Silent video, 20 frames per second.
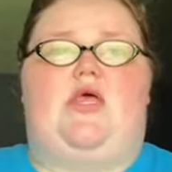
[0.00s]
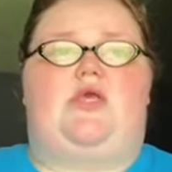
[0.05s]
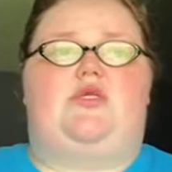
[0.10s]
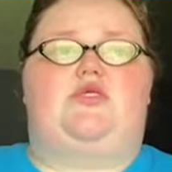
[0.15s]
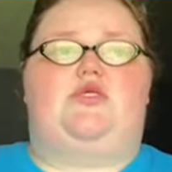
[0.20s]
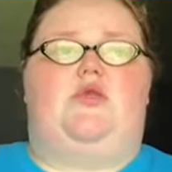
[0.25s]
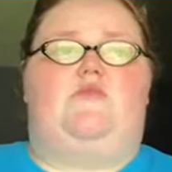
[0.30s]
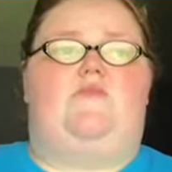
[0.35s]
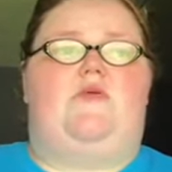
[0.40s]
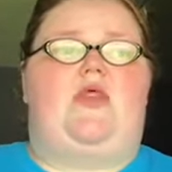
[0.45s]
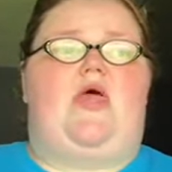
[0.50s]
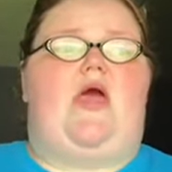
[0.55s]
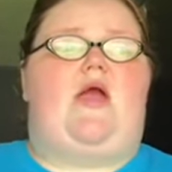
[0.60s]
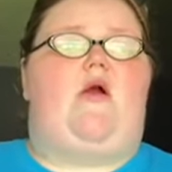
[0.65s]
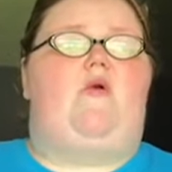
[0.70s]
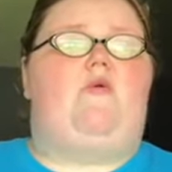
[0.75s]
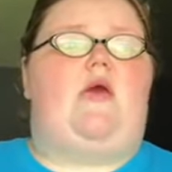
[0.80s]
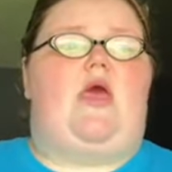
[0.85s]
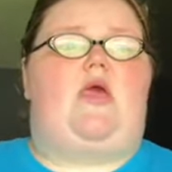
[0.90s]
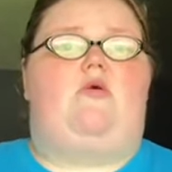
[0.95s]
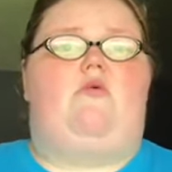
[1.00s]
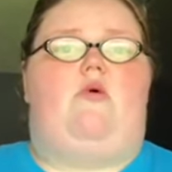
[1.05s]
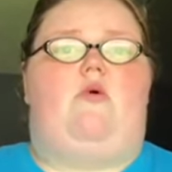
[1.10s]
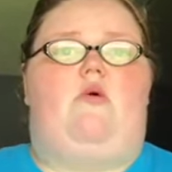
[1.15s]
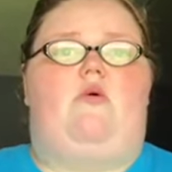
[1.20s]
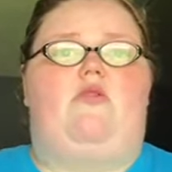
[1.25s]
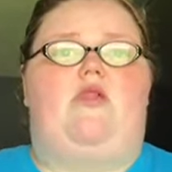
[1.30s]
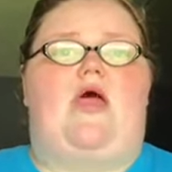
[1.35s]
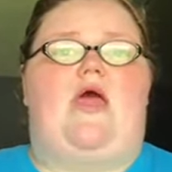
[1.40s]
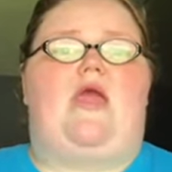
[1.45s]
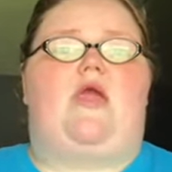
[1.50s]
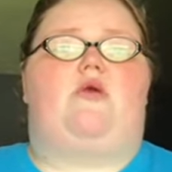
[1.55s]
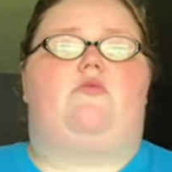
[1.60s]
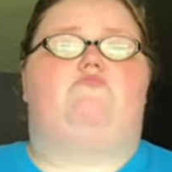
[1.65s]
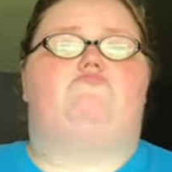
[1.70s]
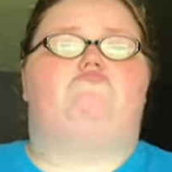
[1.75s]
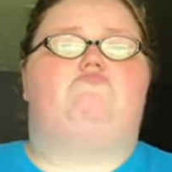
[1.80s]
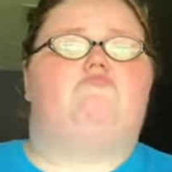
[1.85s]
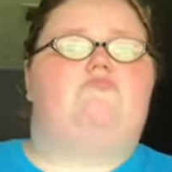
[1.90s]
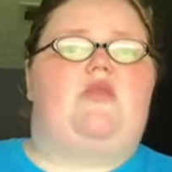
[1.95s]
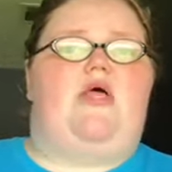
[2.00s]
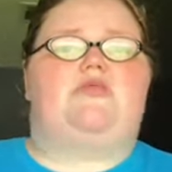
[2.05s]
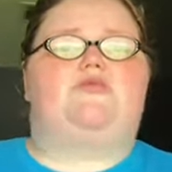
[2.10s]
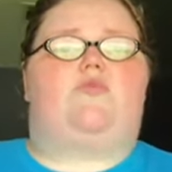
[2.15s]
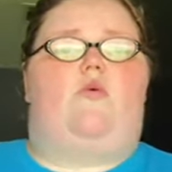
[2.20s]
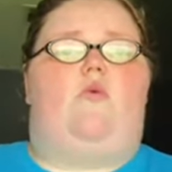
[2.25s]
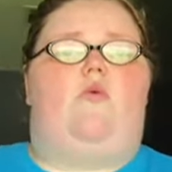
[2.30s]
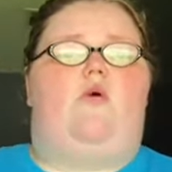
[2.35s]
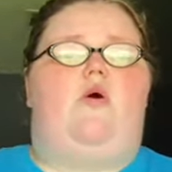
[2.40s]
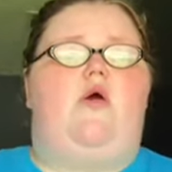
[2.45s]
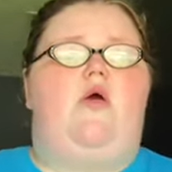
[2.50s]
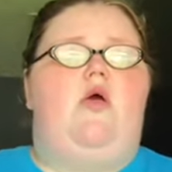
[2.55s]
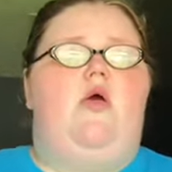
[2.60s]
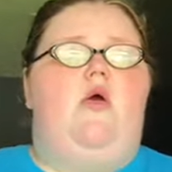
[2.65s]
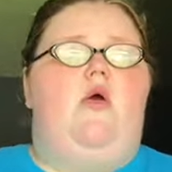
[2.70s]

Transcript: Like, she'd be like, okay, cool, like, that's cool.